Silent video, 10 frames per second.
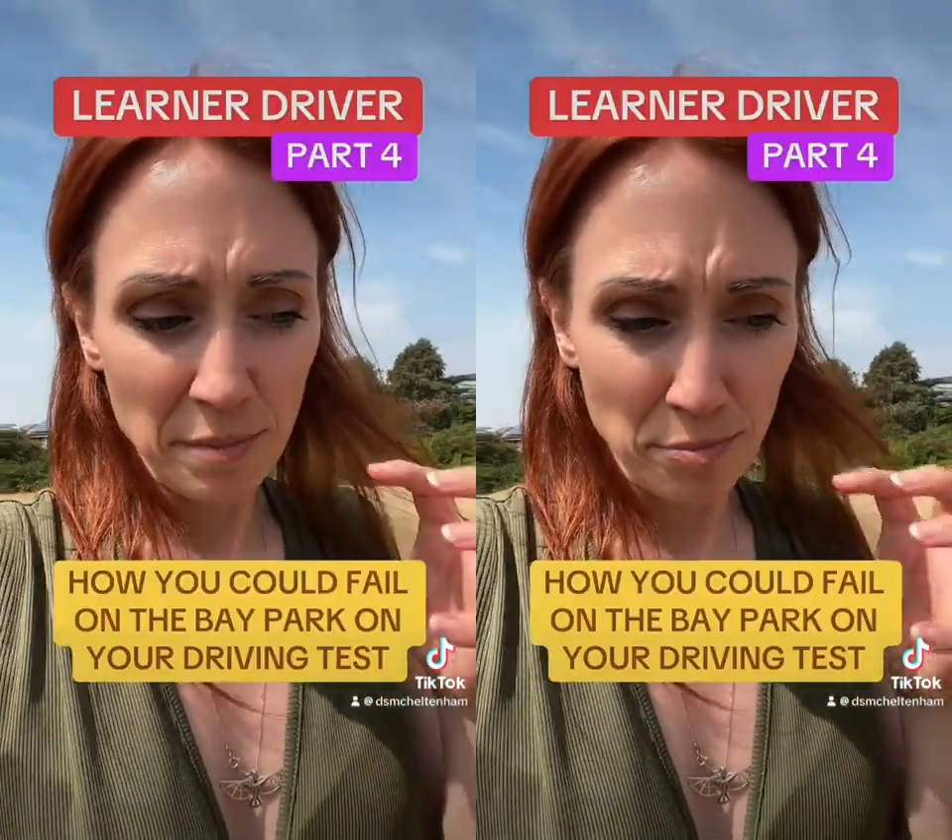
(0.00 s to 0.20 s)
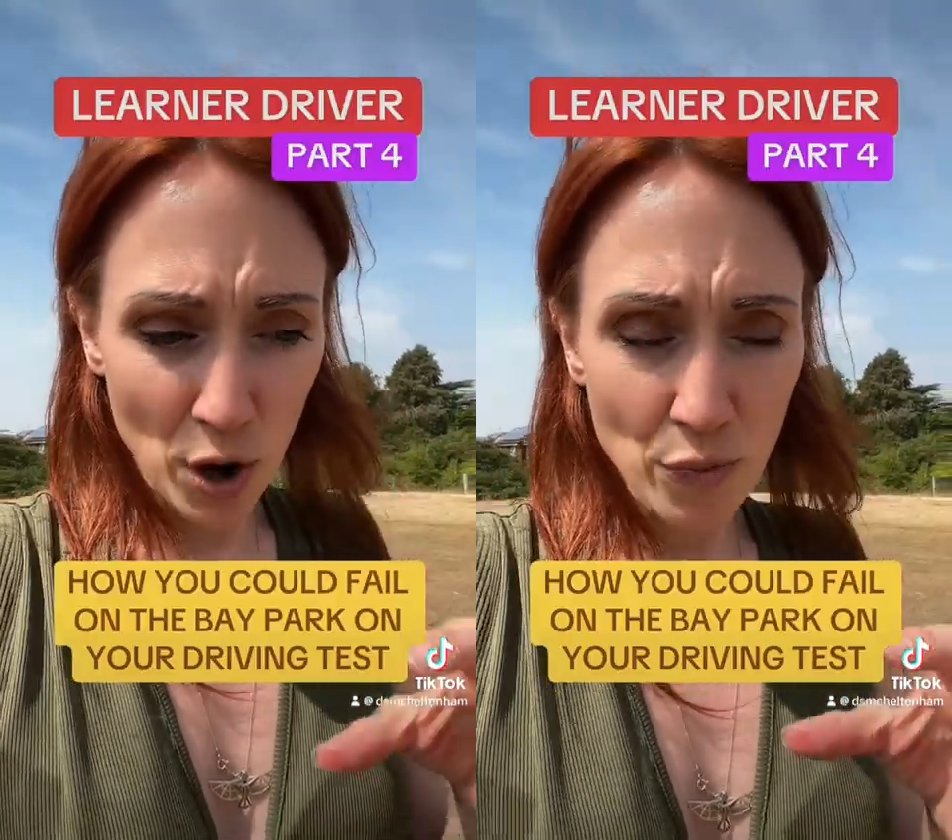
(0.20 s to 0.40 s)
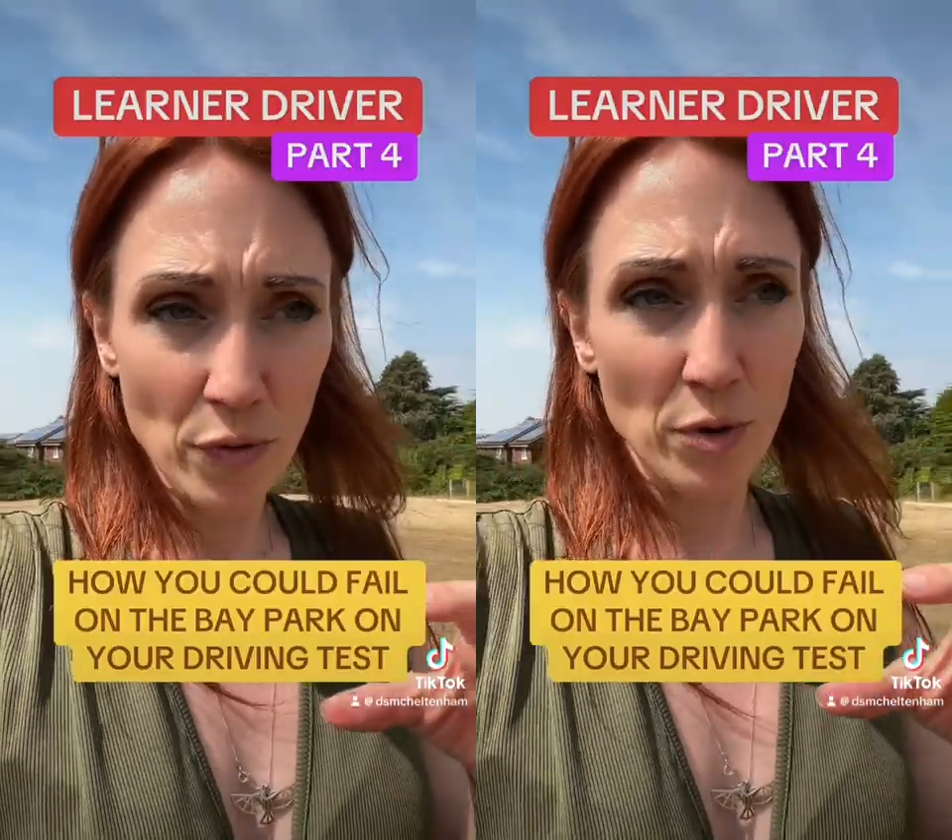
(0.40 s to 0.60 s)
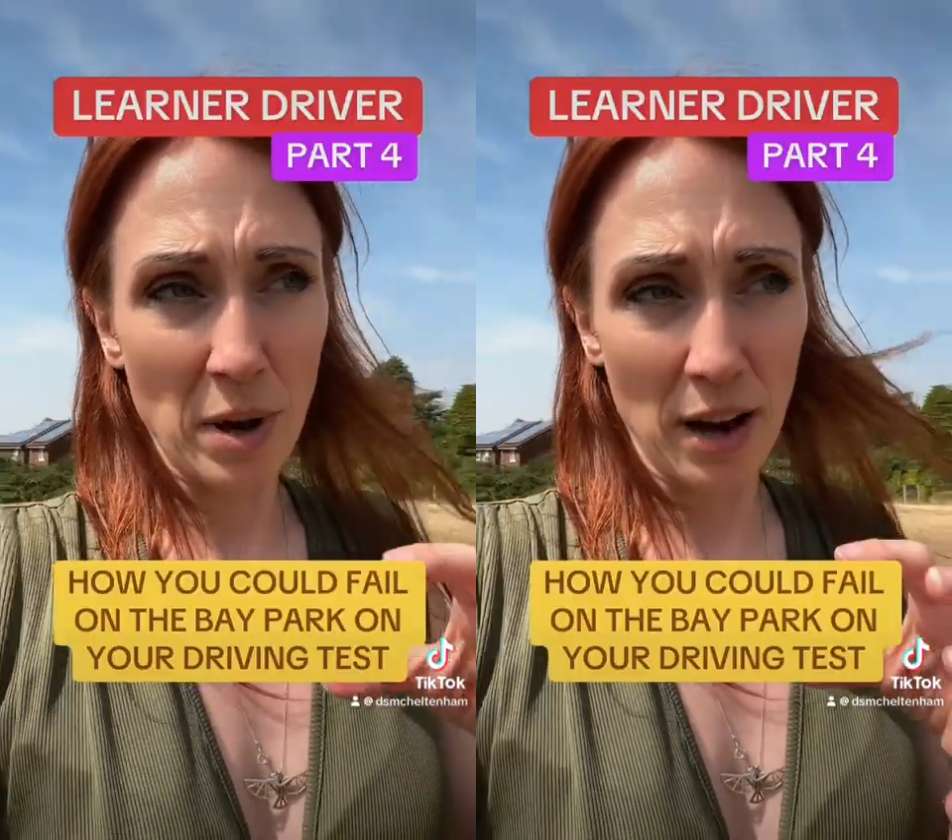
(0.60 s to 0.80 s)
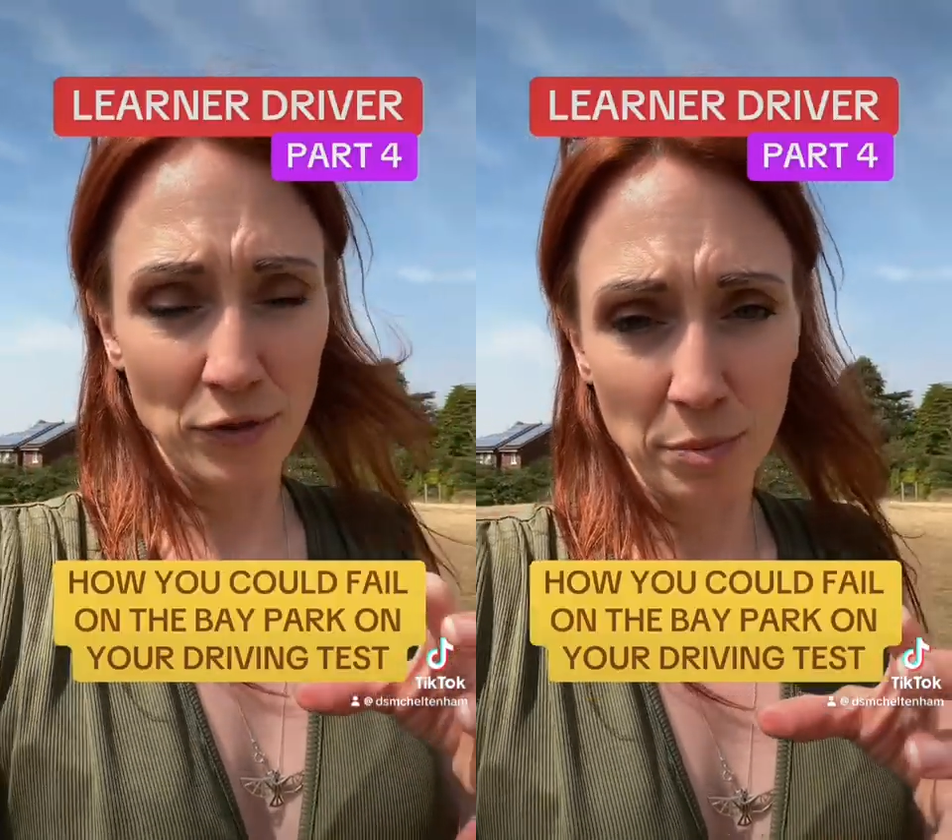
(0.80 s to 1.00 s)
Both of them
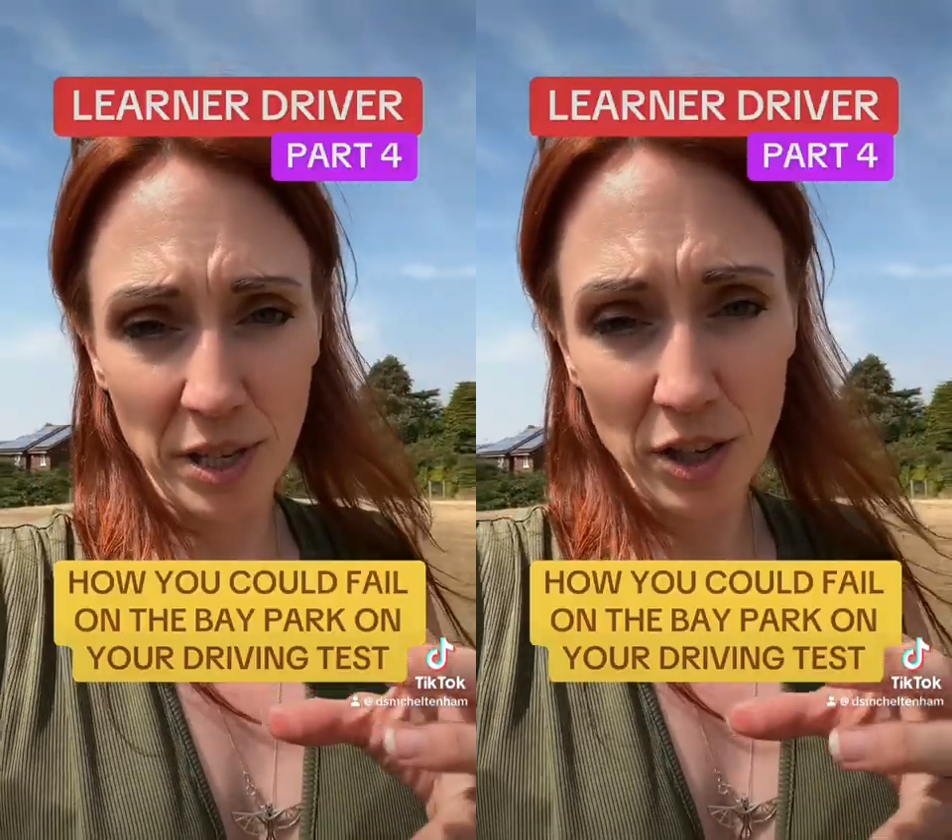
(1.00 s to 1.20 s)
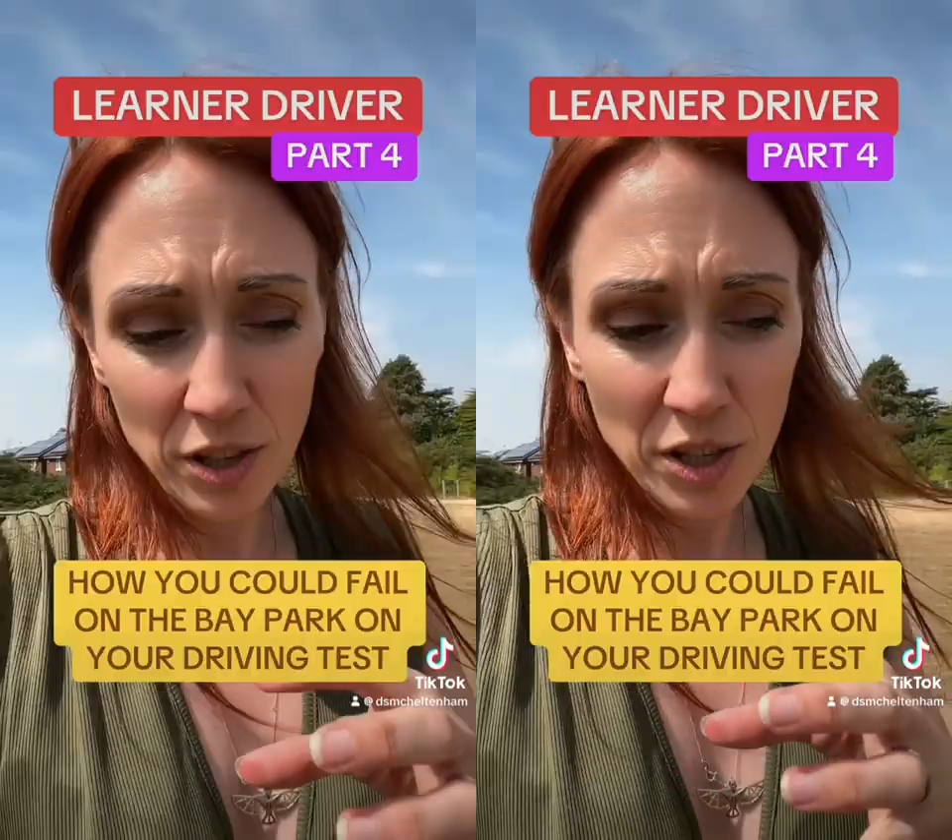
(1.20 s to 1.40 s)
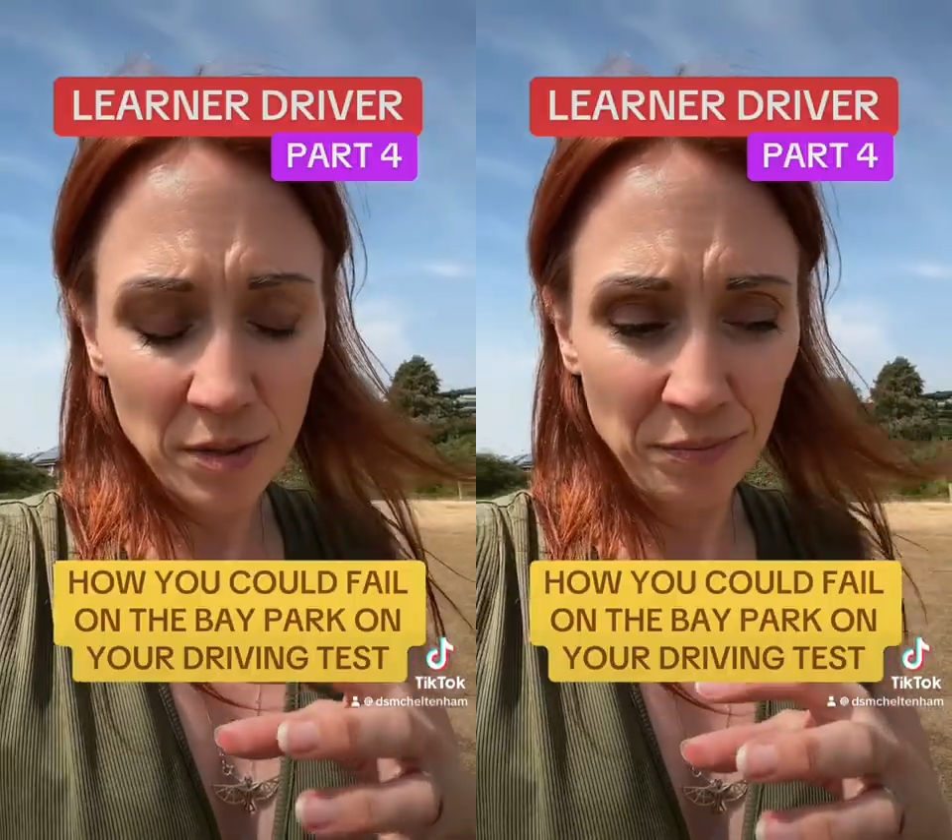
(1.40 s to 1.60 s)
have to be good,